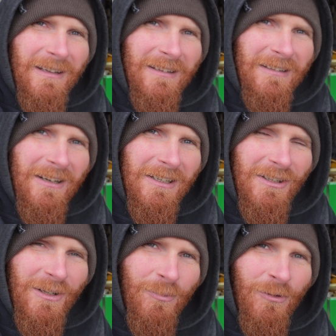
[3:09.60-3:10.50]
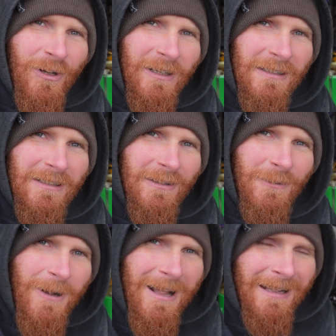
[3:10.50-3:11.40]
nice surprise as
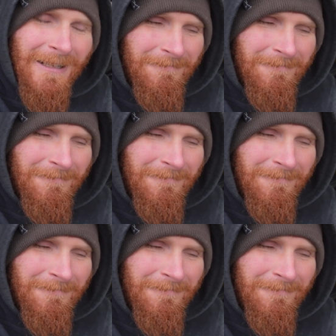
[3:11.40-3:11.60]
well.